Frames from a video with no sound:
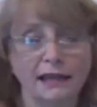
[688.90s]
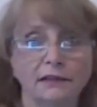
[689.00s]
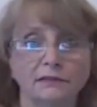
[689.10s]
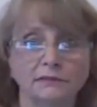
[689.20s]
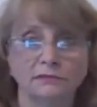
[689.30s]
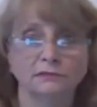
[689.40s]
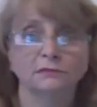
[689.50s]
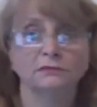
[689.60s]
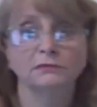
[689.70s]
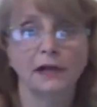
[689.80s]
day,
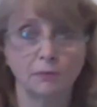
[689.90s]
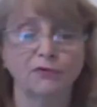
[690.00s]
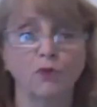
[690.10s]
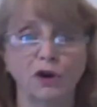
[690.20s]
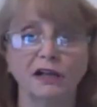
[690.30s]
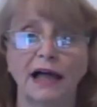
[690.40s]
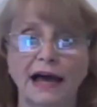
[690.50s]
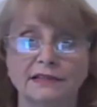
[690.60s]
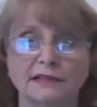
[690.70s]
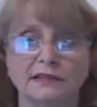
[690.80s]
like before
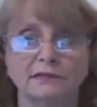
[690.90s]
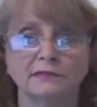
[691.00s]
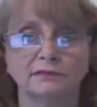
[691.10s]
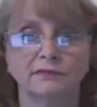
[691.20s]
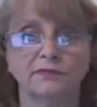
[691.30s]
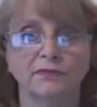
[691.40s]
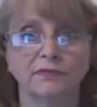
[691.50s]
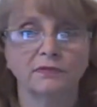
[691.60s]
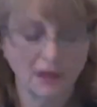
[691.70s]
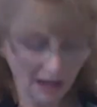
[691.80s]
class
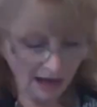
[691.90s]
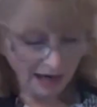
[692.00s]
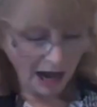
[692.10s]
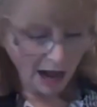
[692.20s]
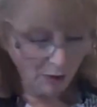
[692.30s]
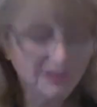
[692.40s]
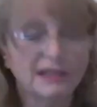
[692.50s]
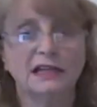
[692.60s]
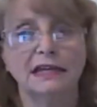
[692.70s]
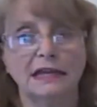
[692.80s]
and I
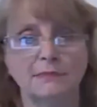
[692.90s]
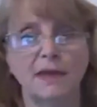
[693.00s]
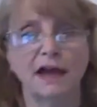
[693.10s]
will send an